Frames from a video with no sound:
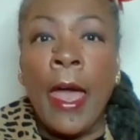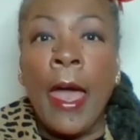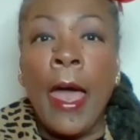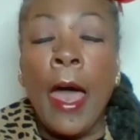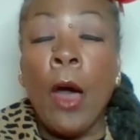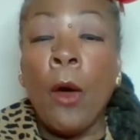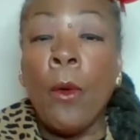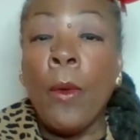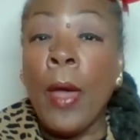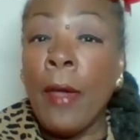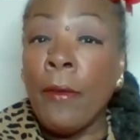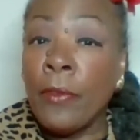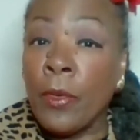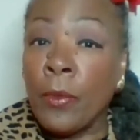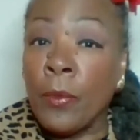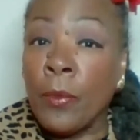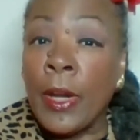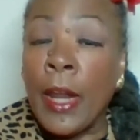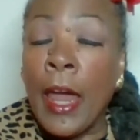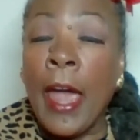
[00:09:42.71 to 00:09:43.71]
However,
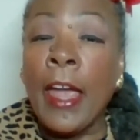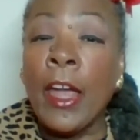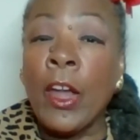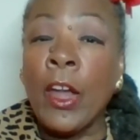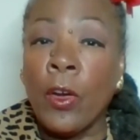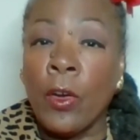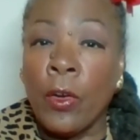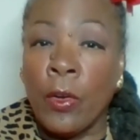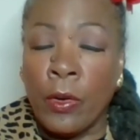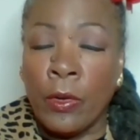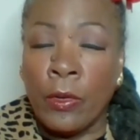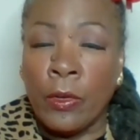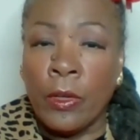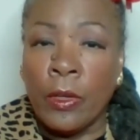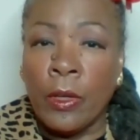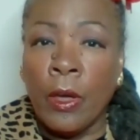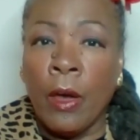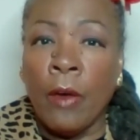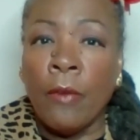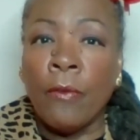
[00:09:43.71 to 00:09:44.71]
when I heard
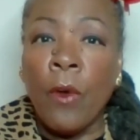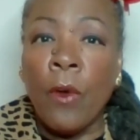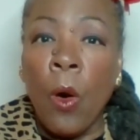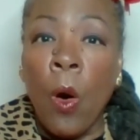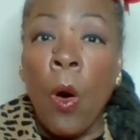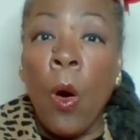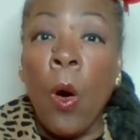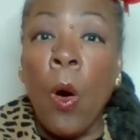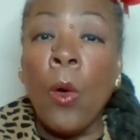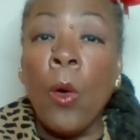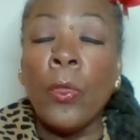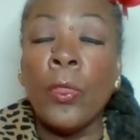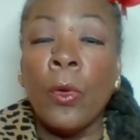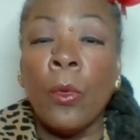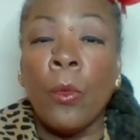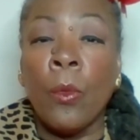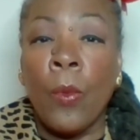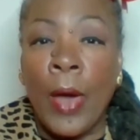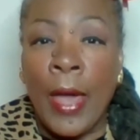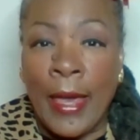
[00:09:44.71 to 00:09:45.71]
of all the
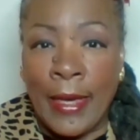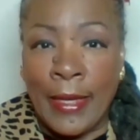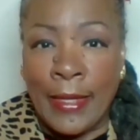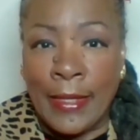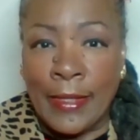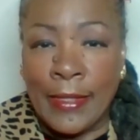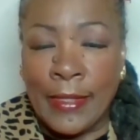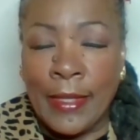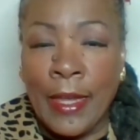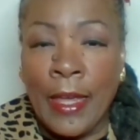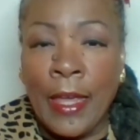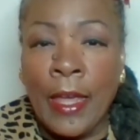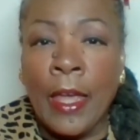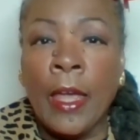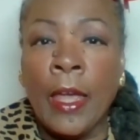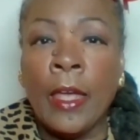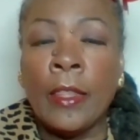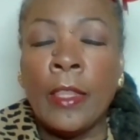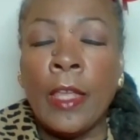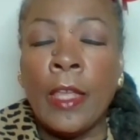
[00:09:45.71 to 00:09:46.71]
ways
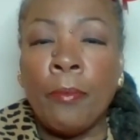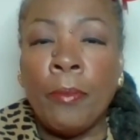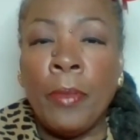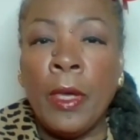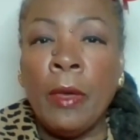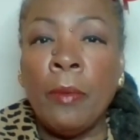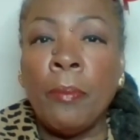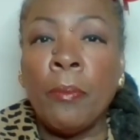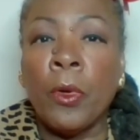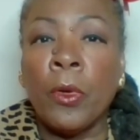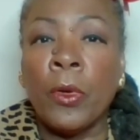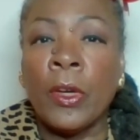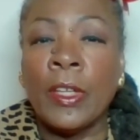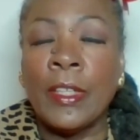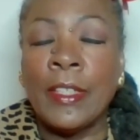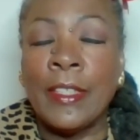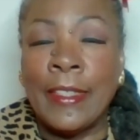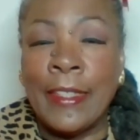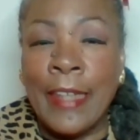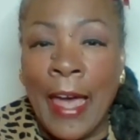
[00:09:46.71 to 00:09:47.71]
that people
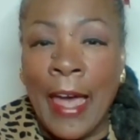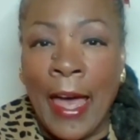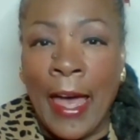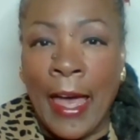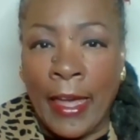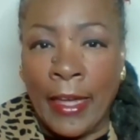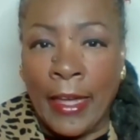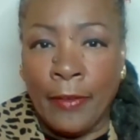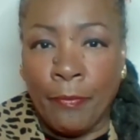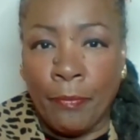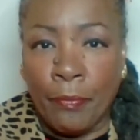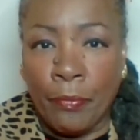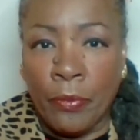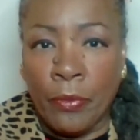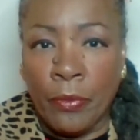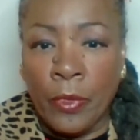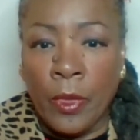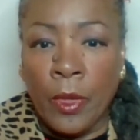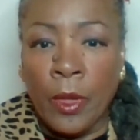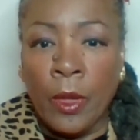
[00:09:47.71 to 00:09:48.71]
could die
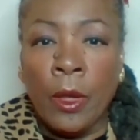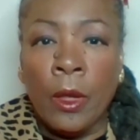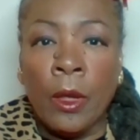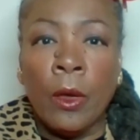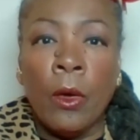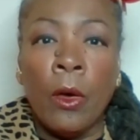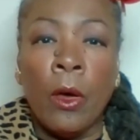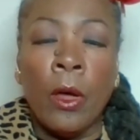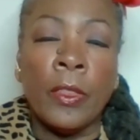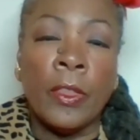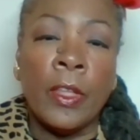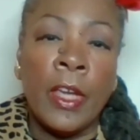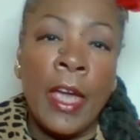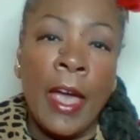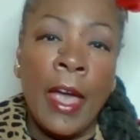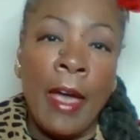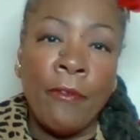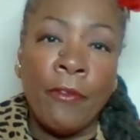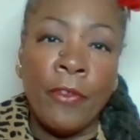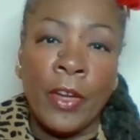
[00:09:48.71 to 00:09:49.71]
on the
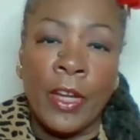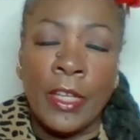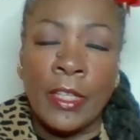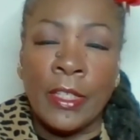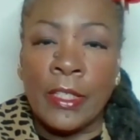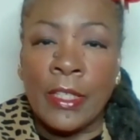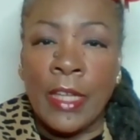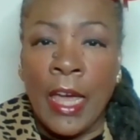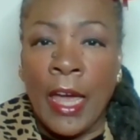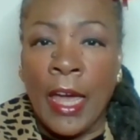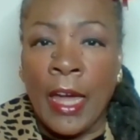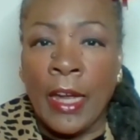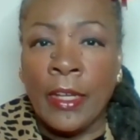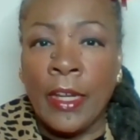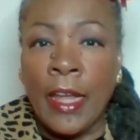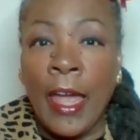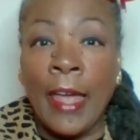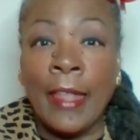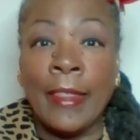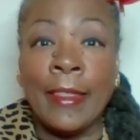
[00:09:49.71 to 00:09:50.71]
African
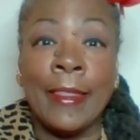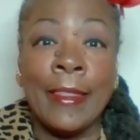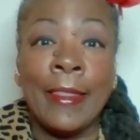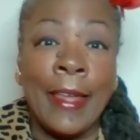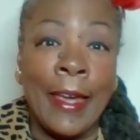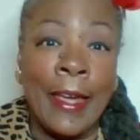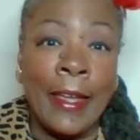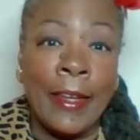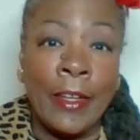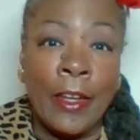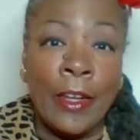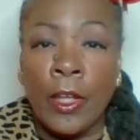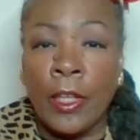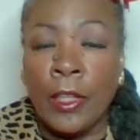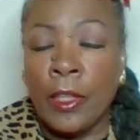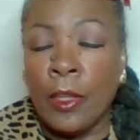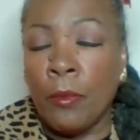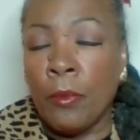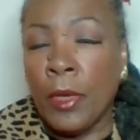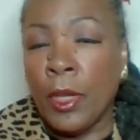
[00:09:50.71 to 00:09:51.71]
side, and then
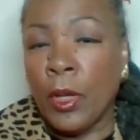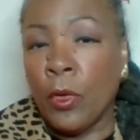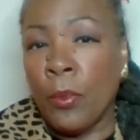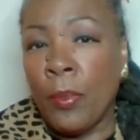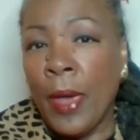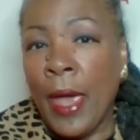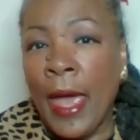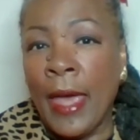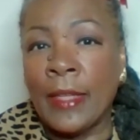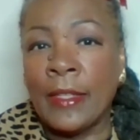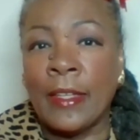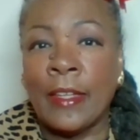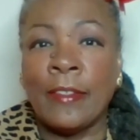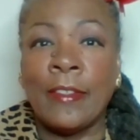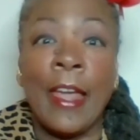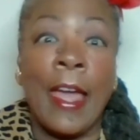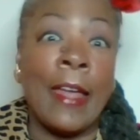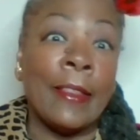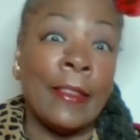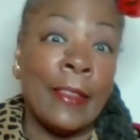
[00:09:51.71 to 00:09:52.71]
in the Middle
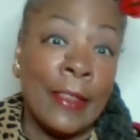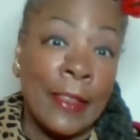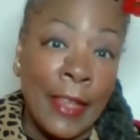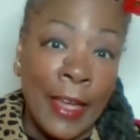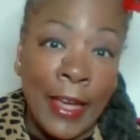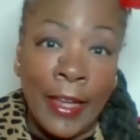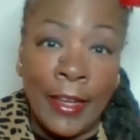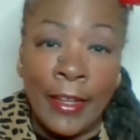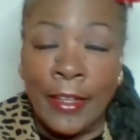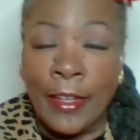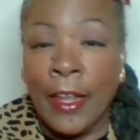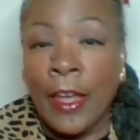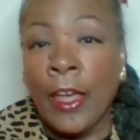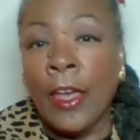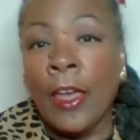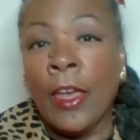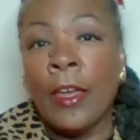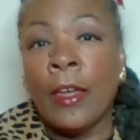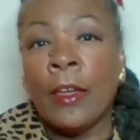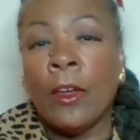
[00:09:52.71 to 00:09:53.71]
Passage, and then
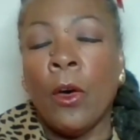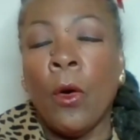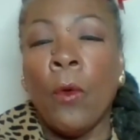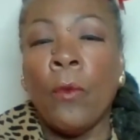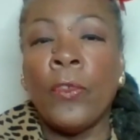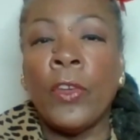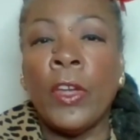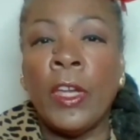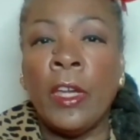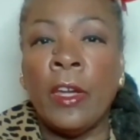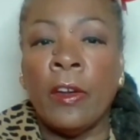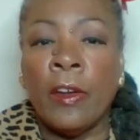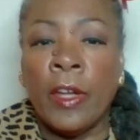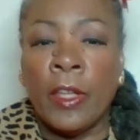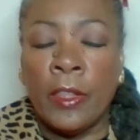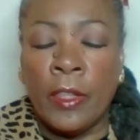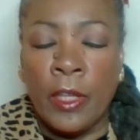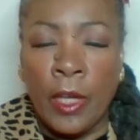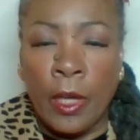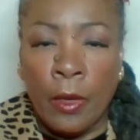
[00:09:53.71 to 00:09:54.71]
over here
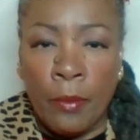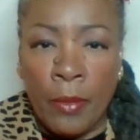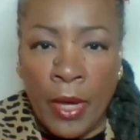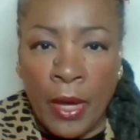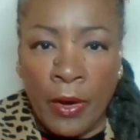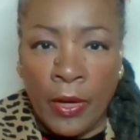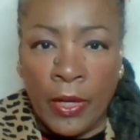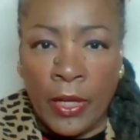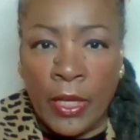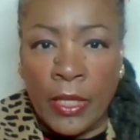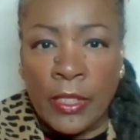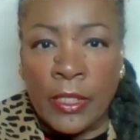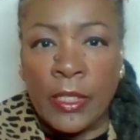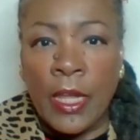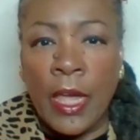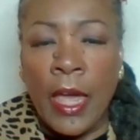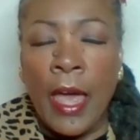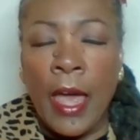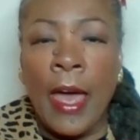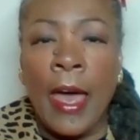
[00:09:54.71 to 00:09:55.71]
in the Americas,
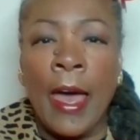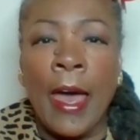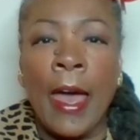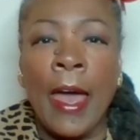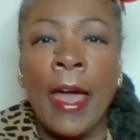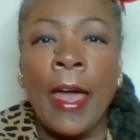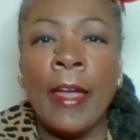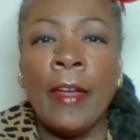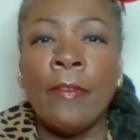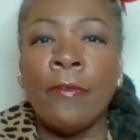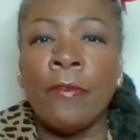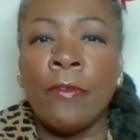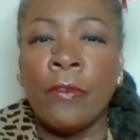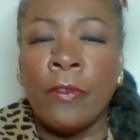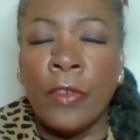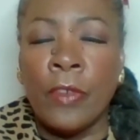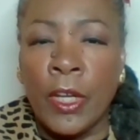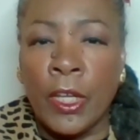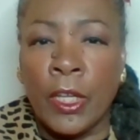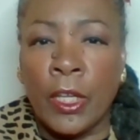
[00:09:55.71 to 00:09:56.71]
I
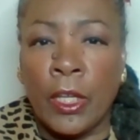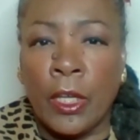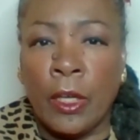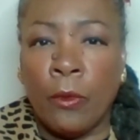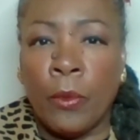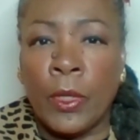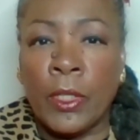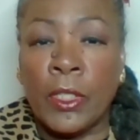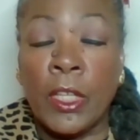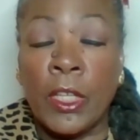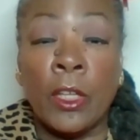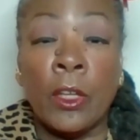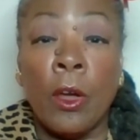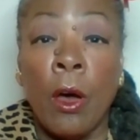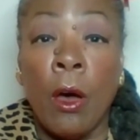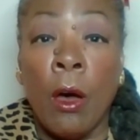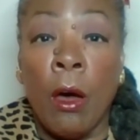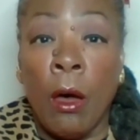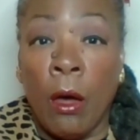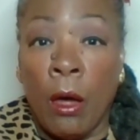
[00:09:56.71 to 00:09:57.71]
really was in
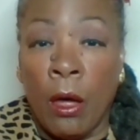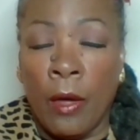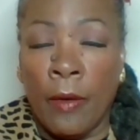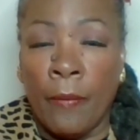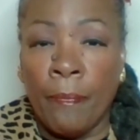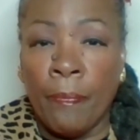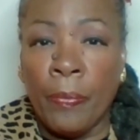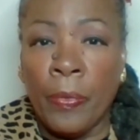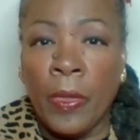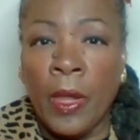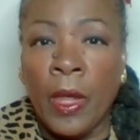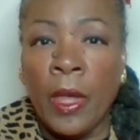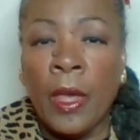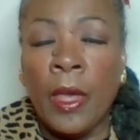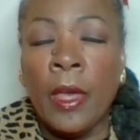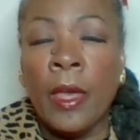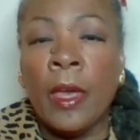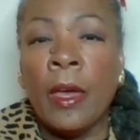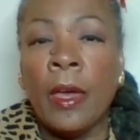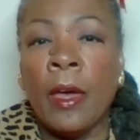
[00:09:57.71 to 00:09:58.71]
awe
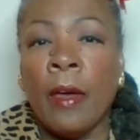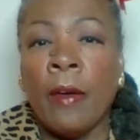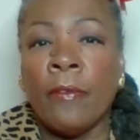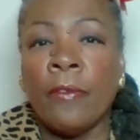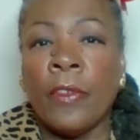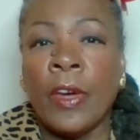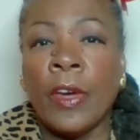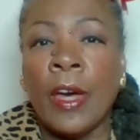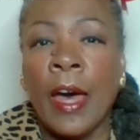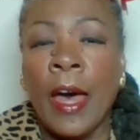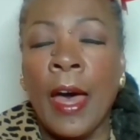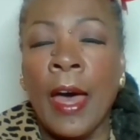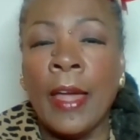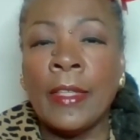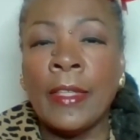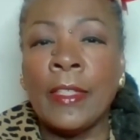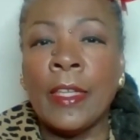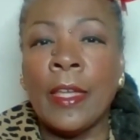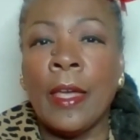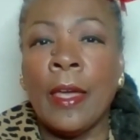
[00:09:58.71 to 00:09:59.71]
of
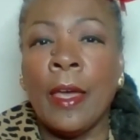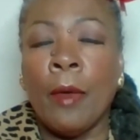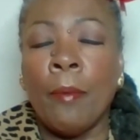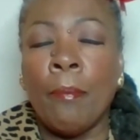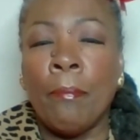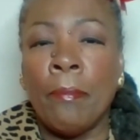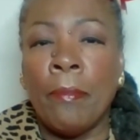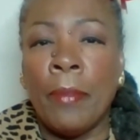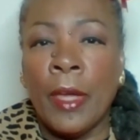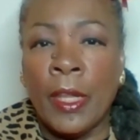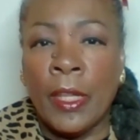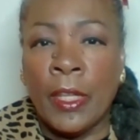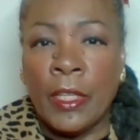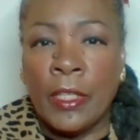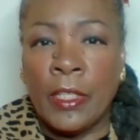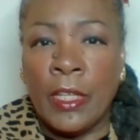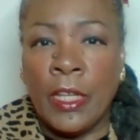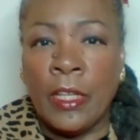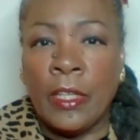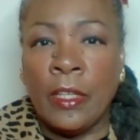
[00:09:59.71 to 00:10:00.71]
God's
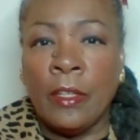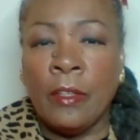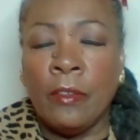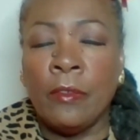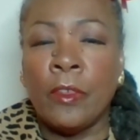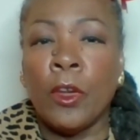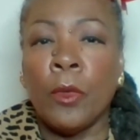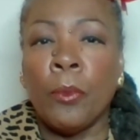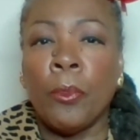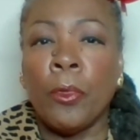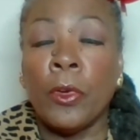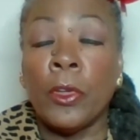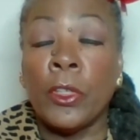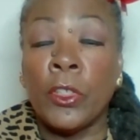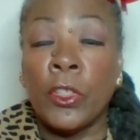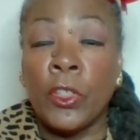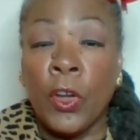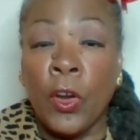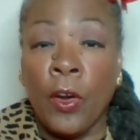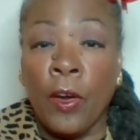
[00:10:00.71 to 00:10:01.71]
ability to
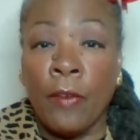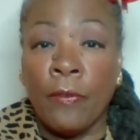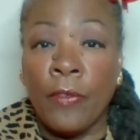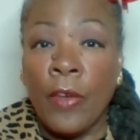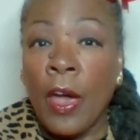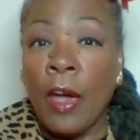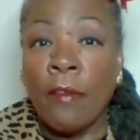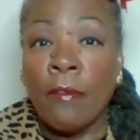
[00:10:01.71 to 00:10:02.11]
preserve a